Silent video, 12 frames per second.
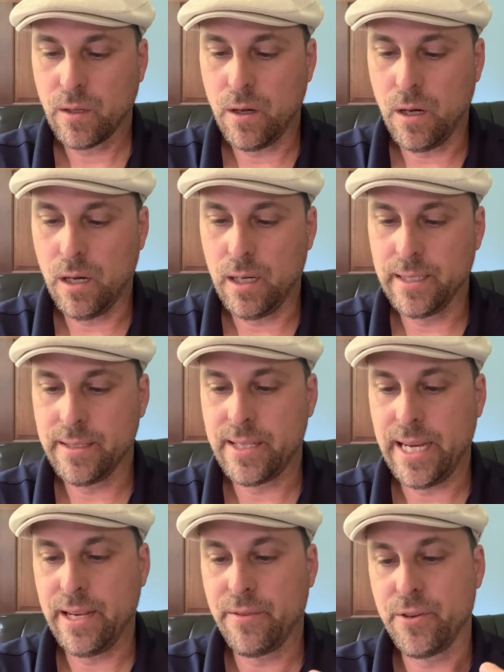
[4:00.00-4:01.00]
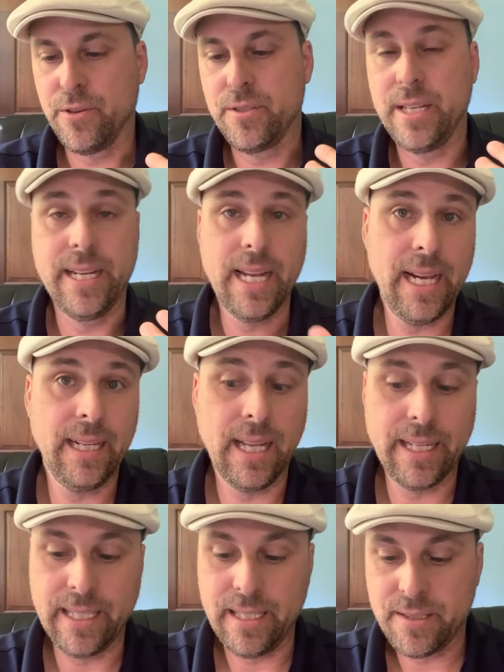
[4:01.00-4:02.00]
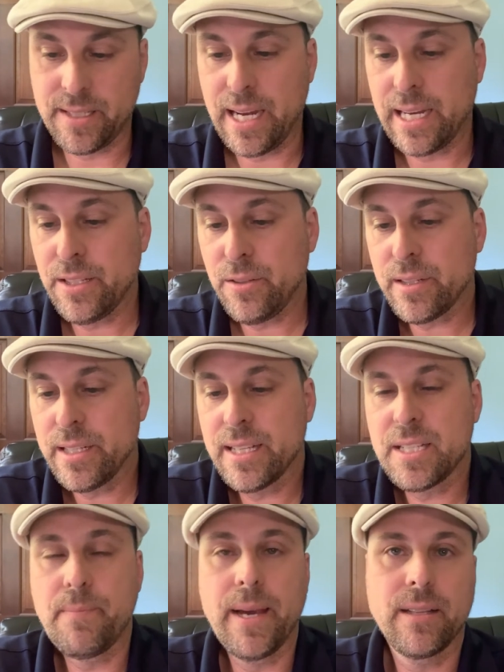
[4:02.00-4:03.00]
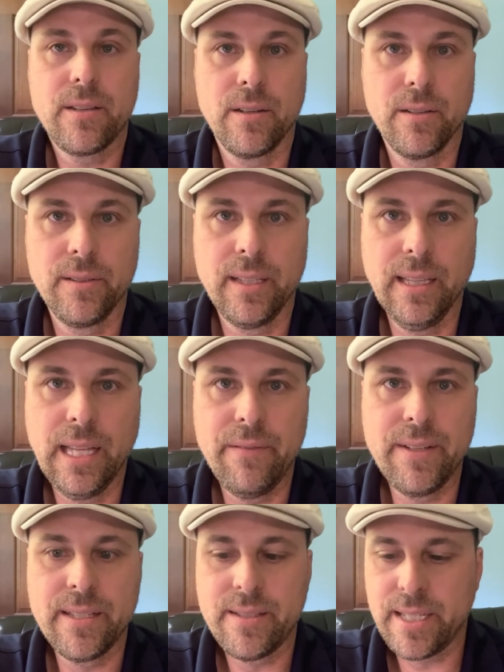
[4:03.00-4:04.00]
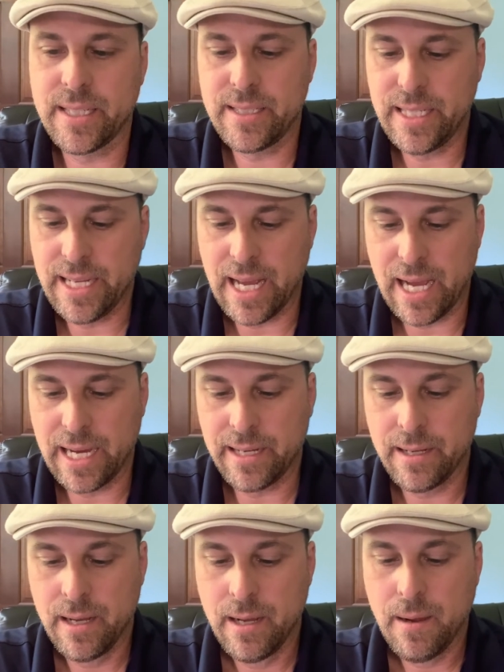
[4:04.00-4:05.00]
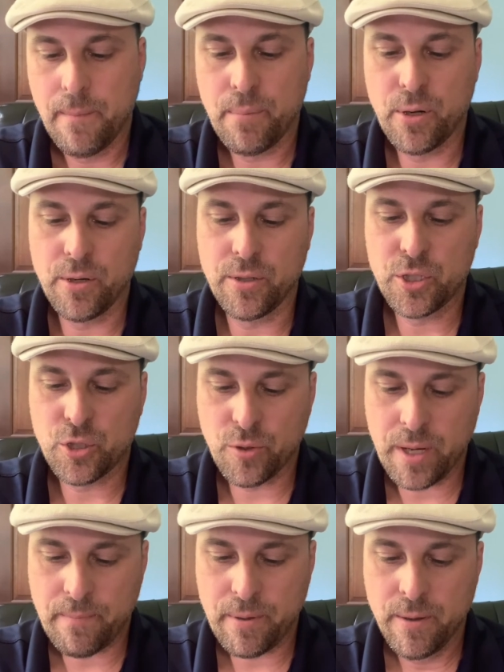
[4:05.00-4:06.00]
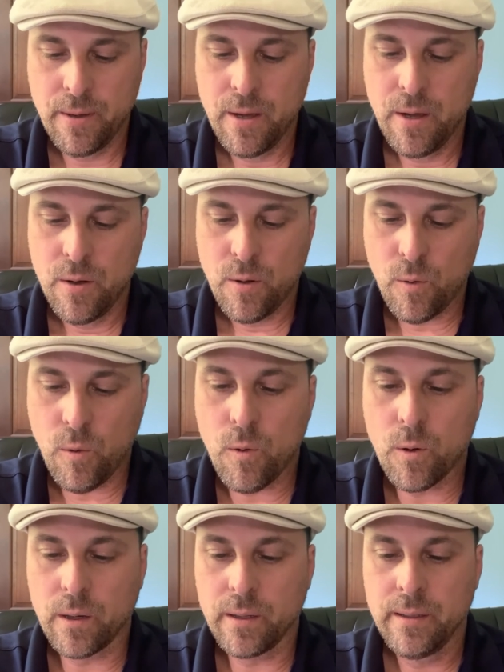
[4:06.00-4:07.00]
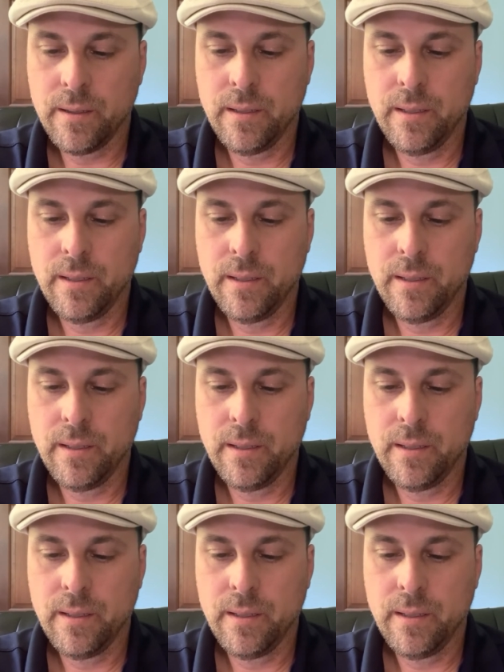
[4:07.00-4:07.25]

on, say, a Thursday night like it is tonight. You can expect to earn $11.69 per trip or